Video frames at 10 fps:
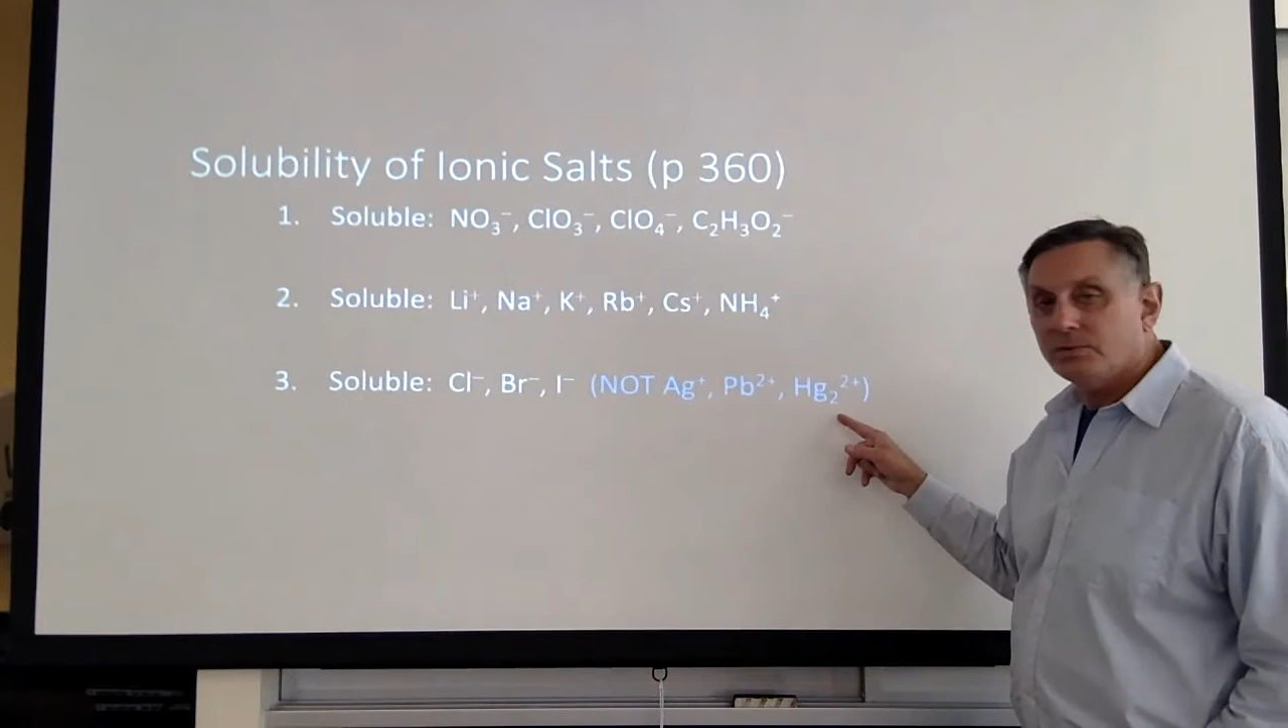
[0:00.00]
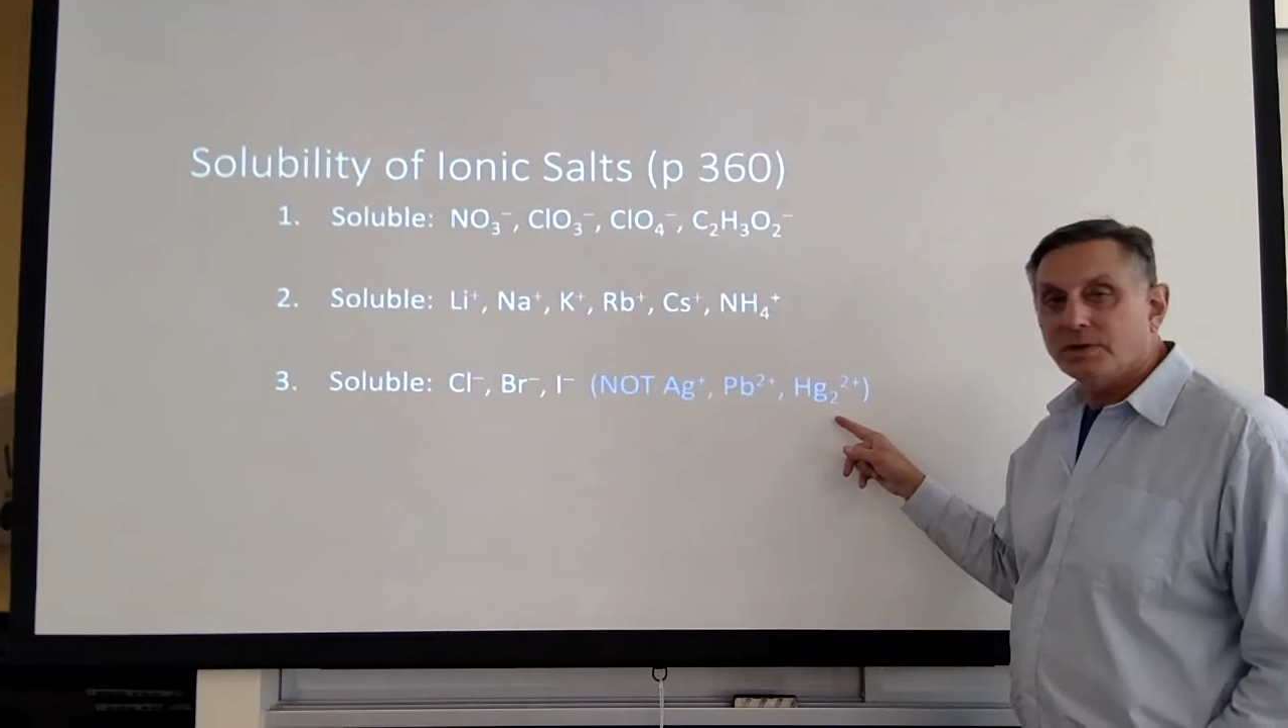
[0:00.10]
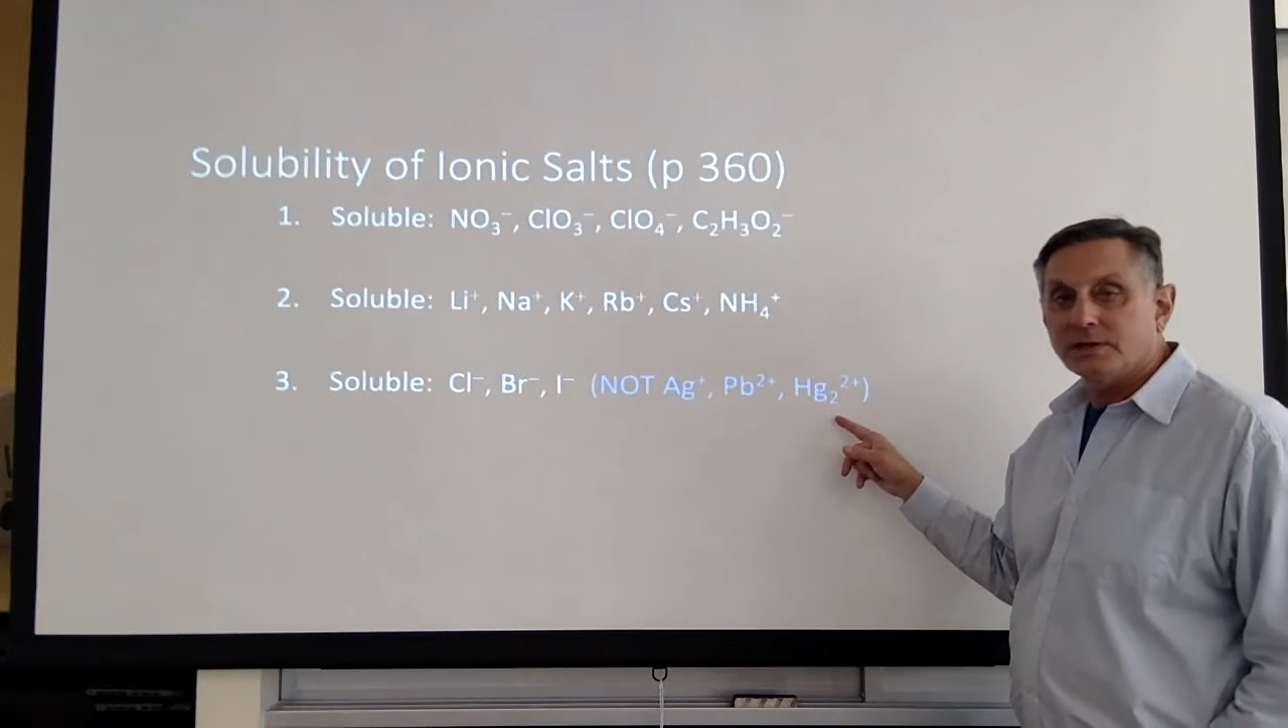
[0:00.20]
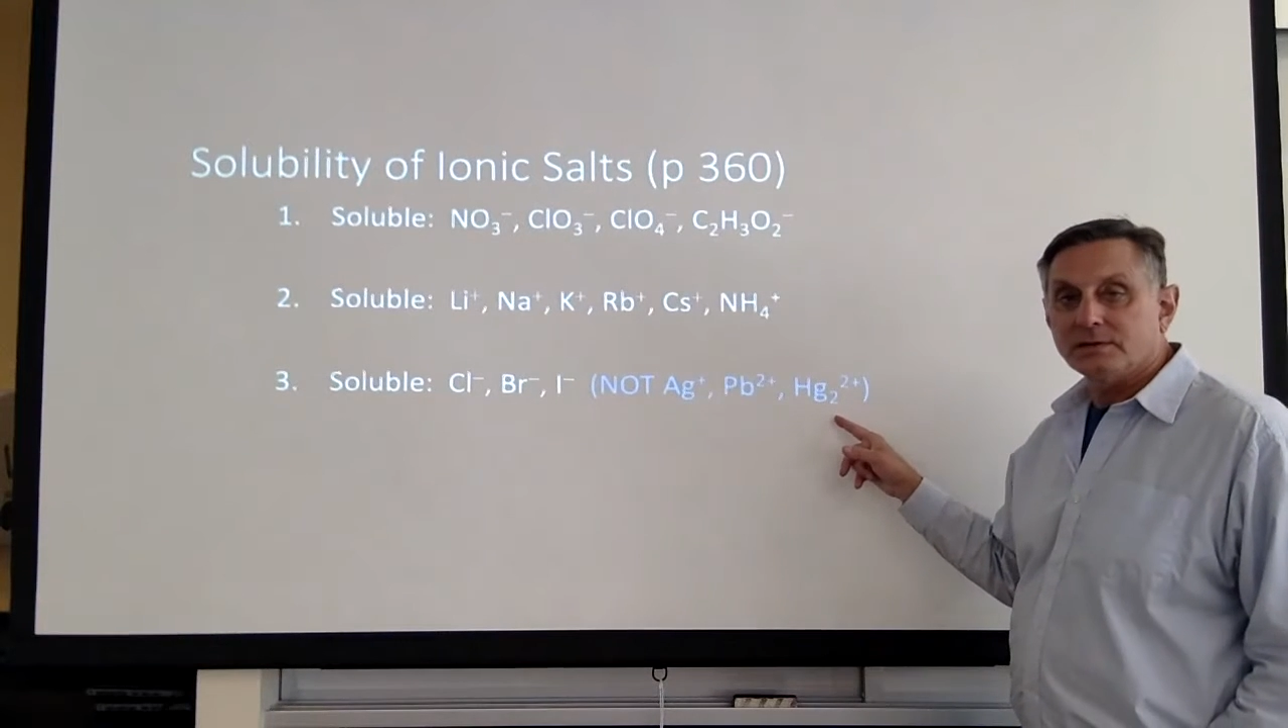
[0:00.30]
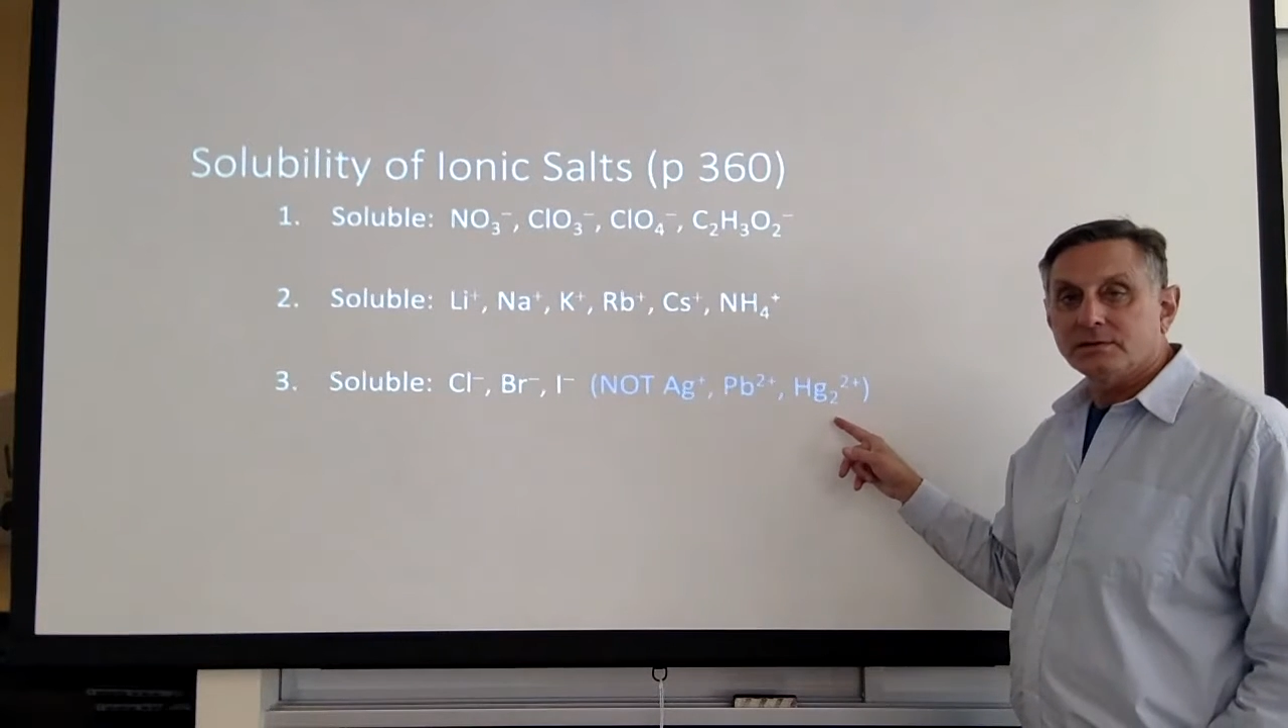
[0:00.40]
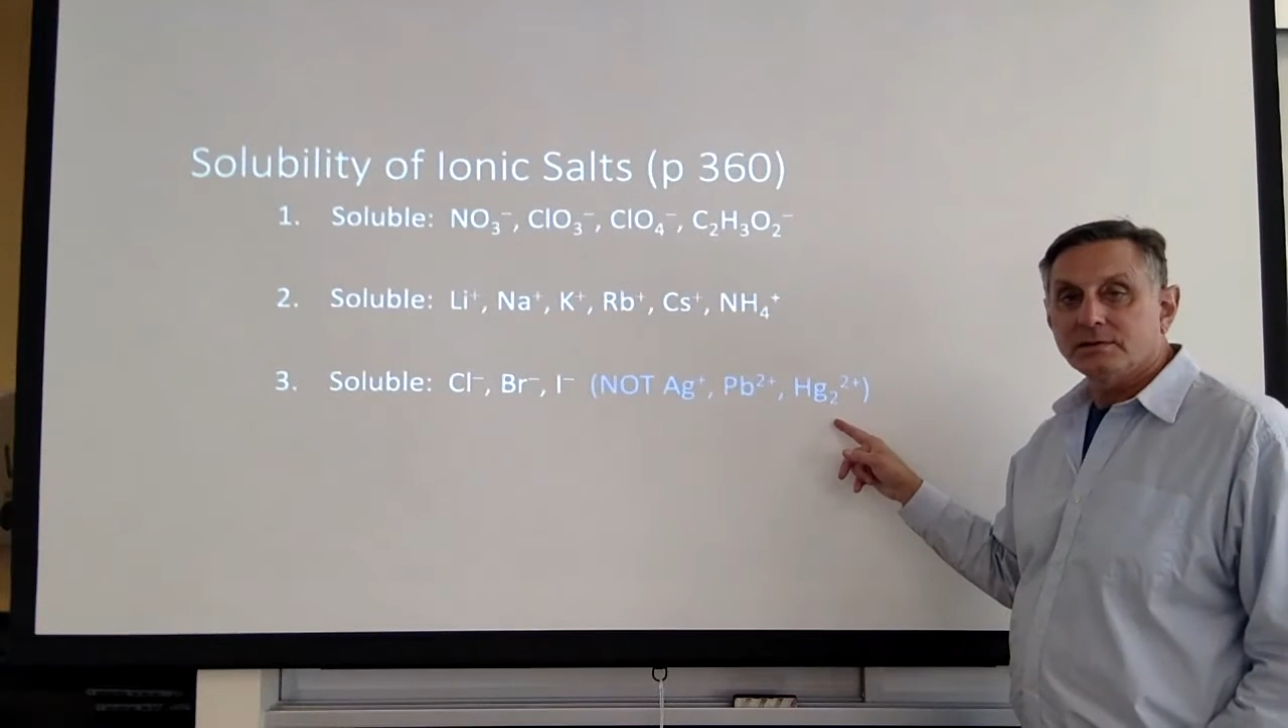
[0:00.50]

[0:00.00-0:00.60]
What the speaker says: 1,